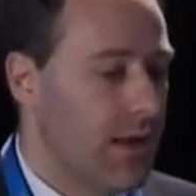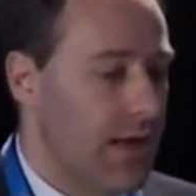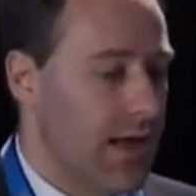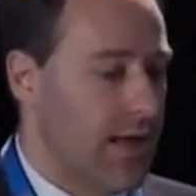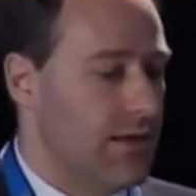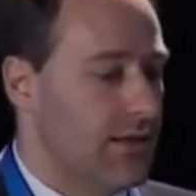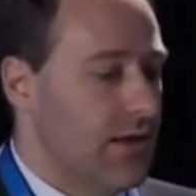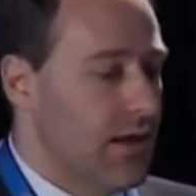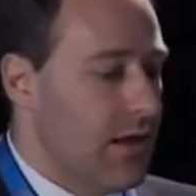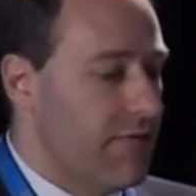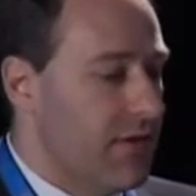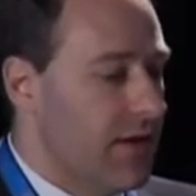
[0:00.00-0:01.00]
And
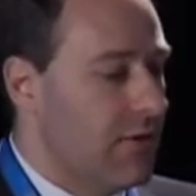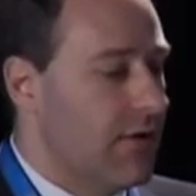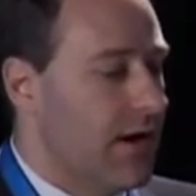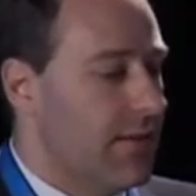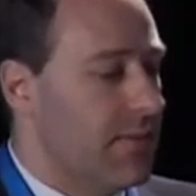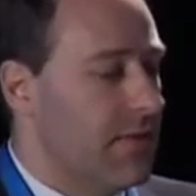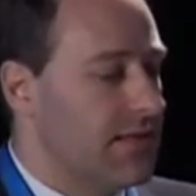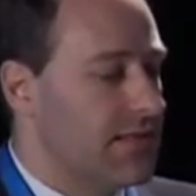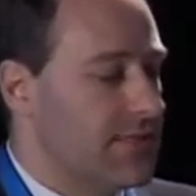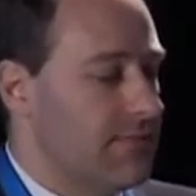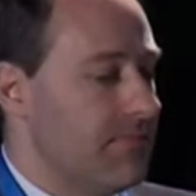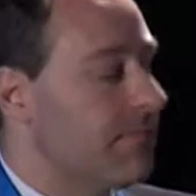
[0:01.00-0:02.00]
if you now add
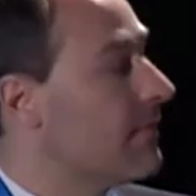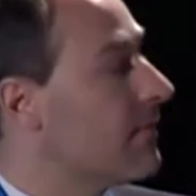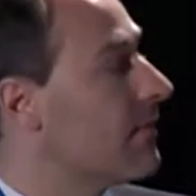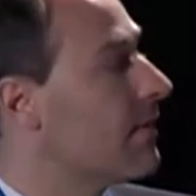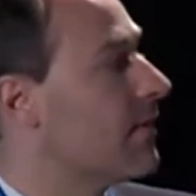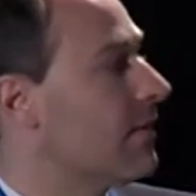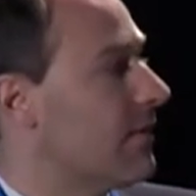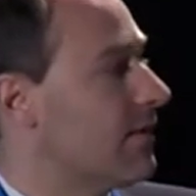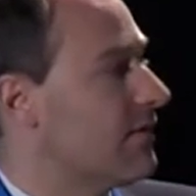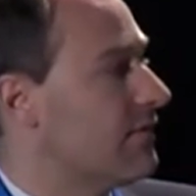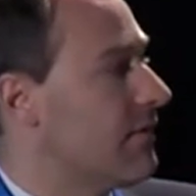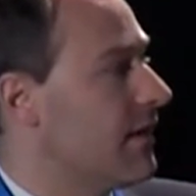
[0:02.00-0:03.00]
this
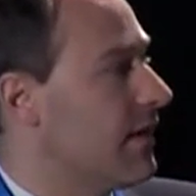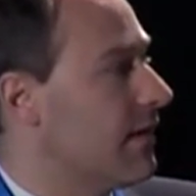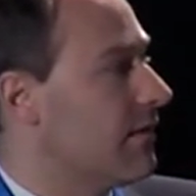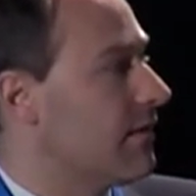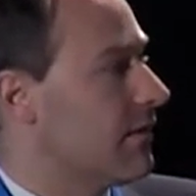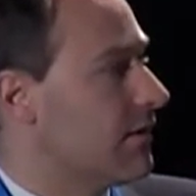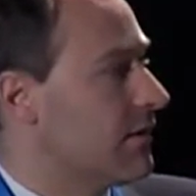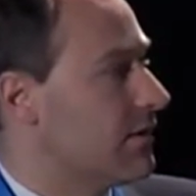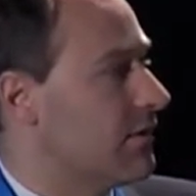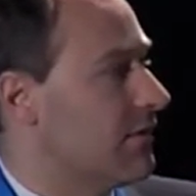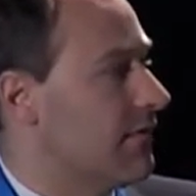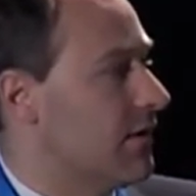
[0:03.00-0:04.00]
to the
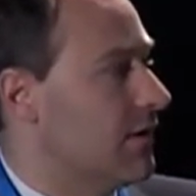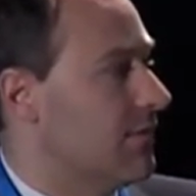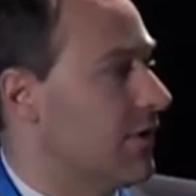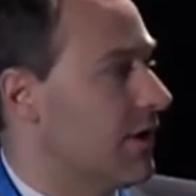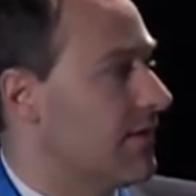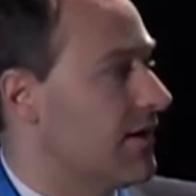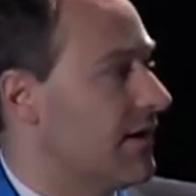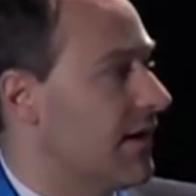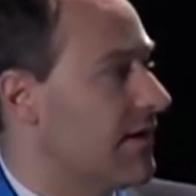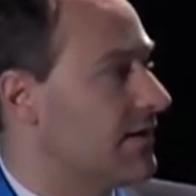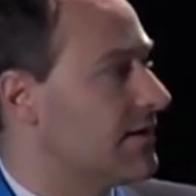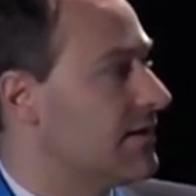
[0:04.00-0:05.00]

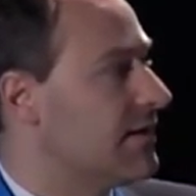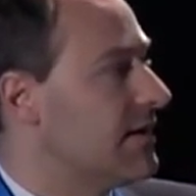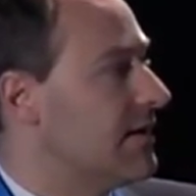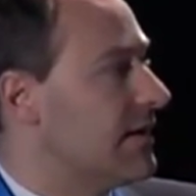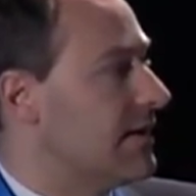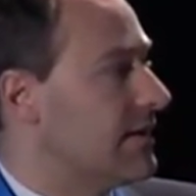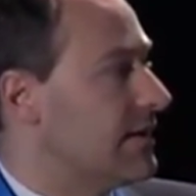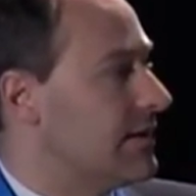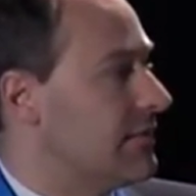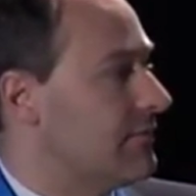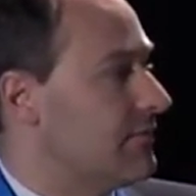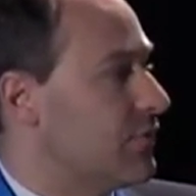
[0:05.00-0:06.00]
recommended
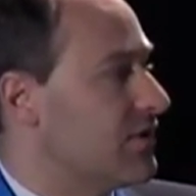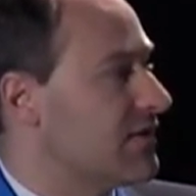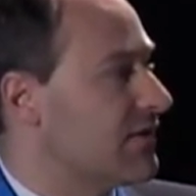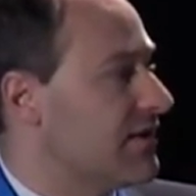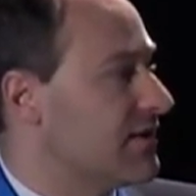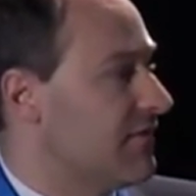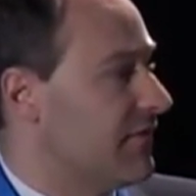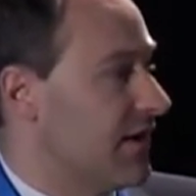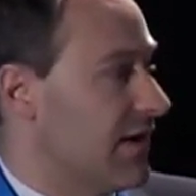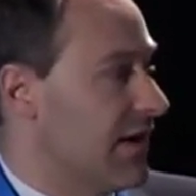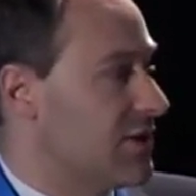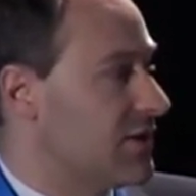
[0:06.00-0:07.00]
risk
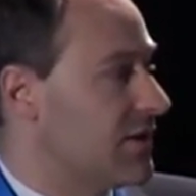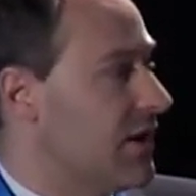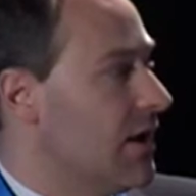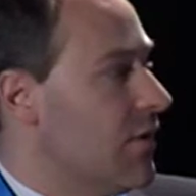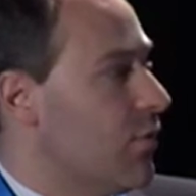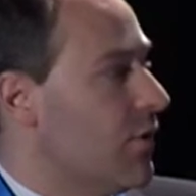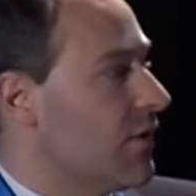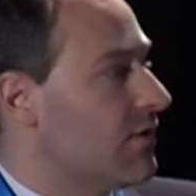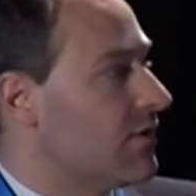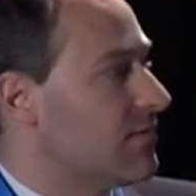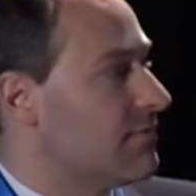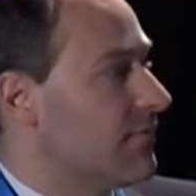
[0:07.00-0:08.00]
classification, we
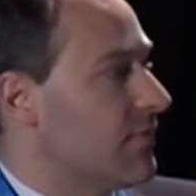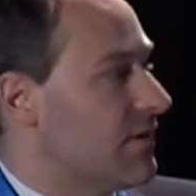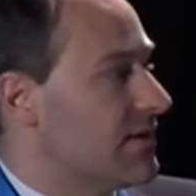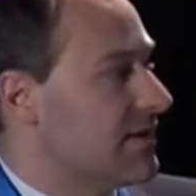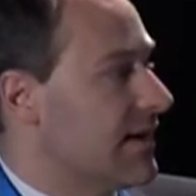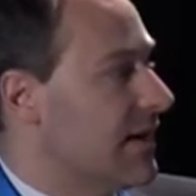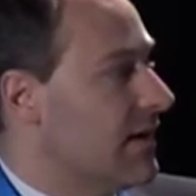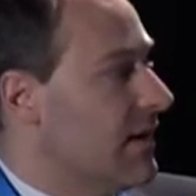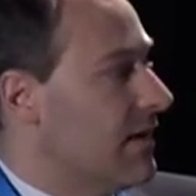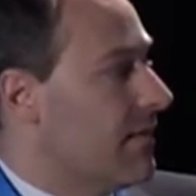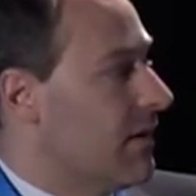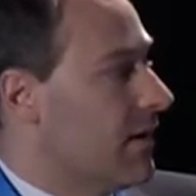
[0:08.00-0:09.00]
could see,
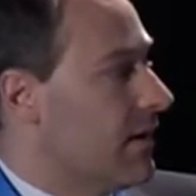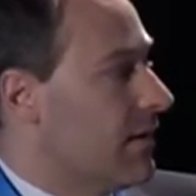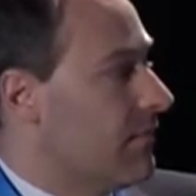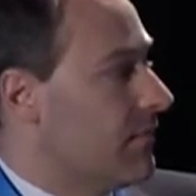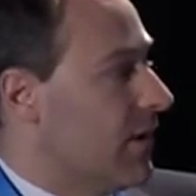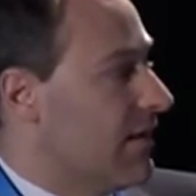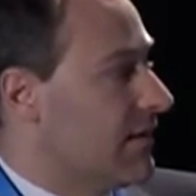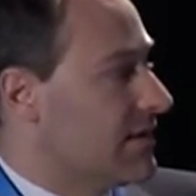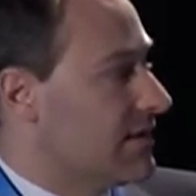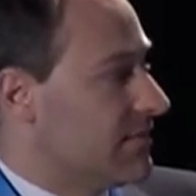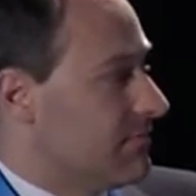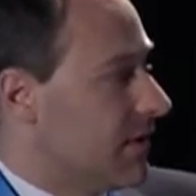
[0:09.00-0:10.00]
and
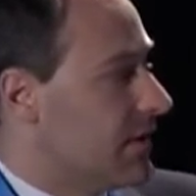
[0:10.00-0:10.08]
this is